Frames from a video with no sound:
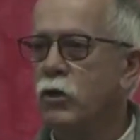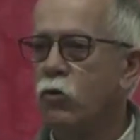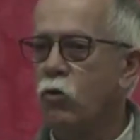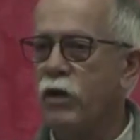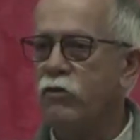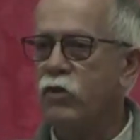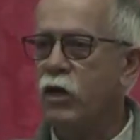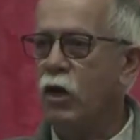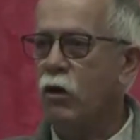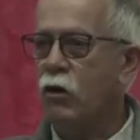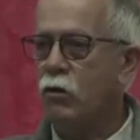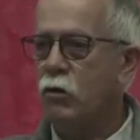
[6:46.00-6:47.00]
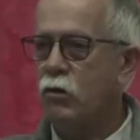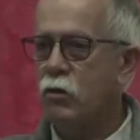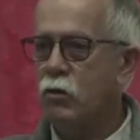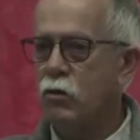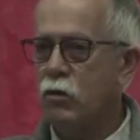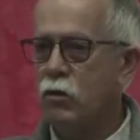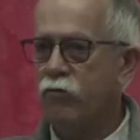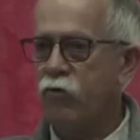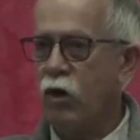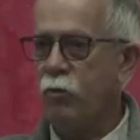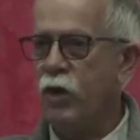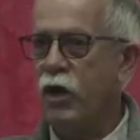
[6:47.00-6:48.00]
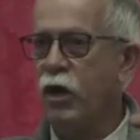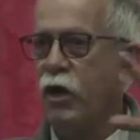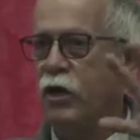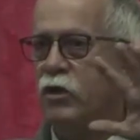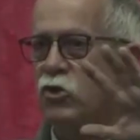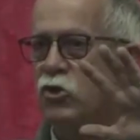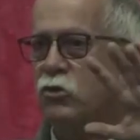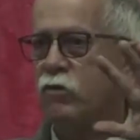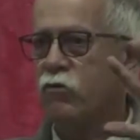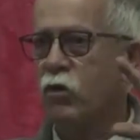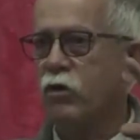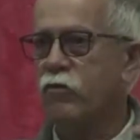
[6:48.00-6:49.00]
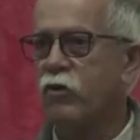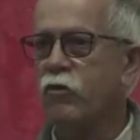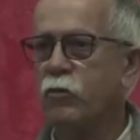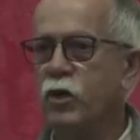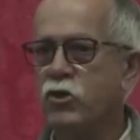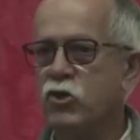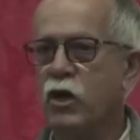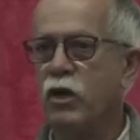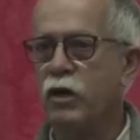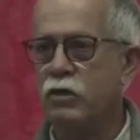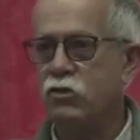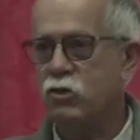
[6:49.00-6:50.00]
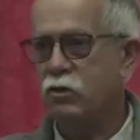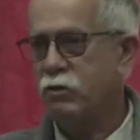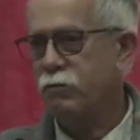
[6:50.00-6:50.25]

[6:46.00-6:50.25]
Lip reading: right there in front of my eyes, in front of everybody's eyes,